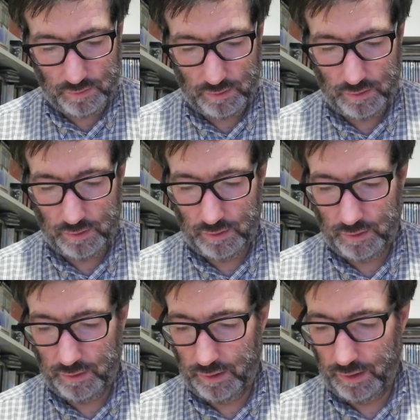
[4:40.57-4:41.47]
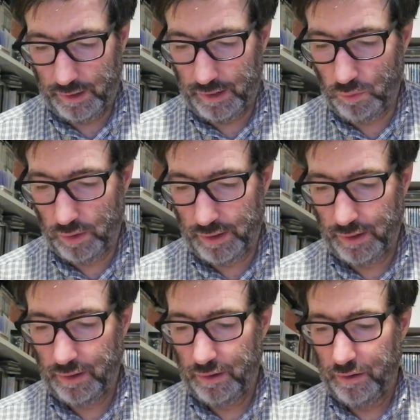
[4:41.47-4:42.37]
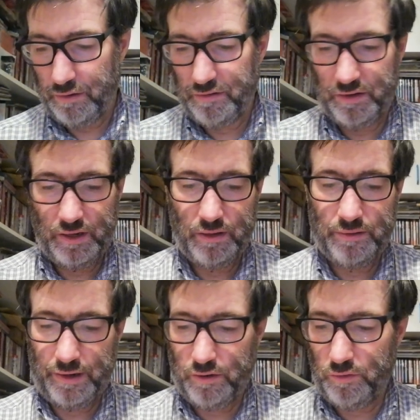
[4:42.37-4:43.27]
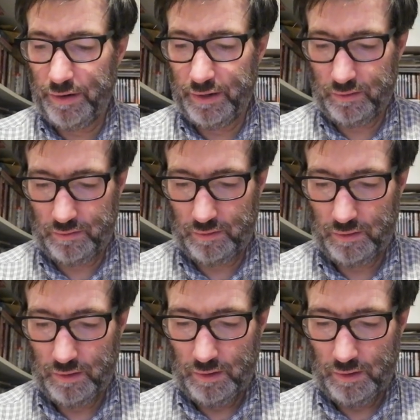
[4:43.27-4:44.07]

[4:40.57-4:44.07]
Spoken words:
anyway, she decorated